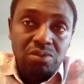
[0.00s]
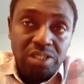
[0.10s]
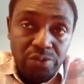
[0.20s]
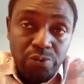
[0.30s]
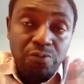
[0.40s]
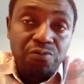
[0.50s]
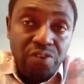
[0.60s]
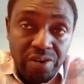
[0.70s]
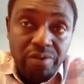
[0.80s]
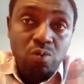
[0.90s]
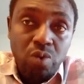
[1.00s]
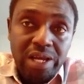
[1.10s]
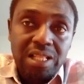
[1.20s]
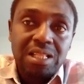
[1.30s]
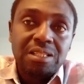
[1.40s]
They do very
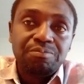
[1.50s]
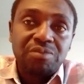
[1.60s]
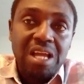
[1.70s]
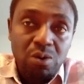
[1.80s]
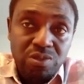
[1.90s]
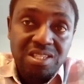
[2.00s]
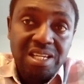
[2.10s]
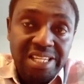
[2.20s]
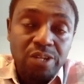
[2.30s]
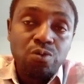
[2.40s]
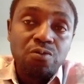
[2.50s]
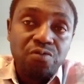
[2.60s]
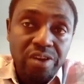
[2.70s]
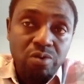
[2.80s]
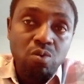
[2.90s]
well. I would say they do
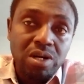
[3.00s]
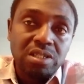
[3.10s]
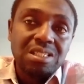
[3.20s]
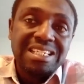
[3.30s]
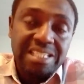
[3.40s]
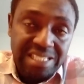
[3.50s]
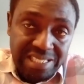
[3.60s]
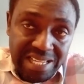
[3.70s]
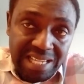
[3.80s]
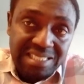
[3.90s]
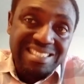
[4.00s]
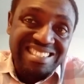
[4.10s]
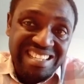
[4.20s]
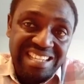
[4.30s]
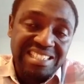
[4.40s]
very well in that
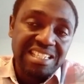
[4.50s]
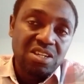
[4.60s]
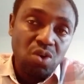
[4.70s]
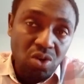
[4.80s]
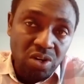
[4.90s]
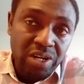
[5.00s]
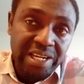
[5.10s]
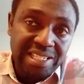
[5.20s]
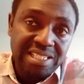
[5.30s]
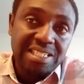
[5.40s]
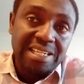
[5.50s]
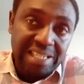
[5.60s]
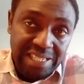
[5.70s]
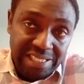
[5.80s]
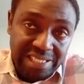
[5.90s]
than concrete
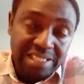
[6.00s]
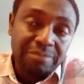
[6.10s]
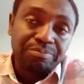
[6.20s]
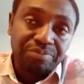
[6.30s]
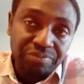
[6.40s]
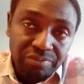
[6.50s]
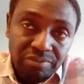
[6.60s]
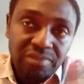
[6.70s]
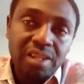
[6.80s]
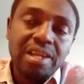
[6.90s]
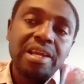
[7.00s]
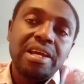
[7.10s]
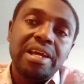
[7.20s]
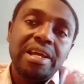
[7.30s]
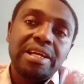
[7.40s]
and
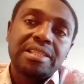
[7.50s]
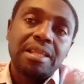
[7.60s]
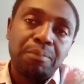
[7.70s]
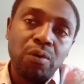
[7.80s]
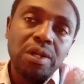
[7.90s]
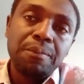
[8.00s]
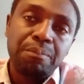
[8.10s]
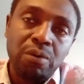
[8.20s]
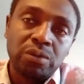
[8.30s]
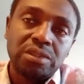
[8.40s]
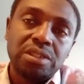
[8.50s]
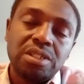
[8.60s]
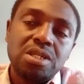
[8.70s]
tarpaulin pond.